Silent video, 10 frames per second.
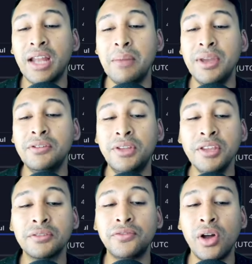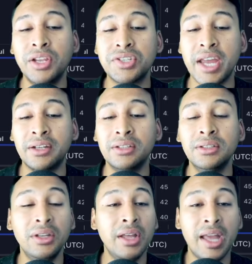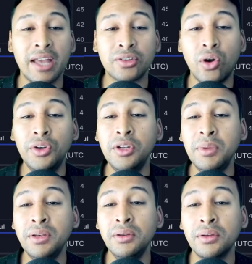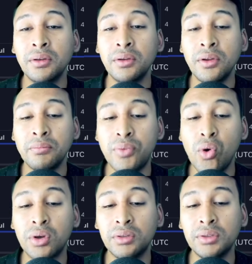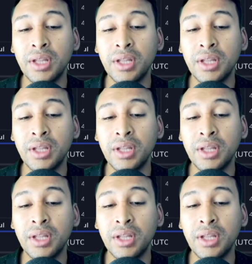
I mean, this falling channel has already been broken.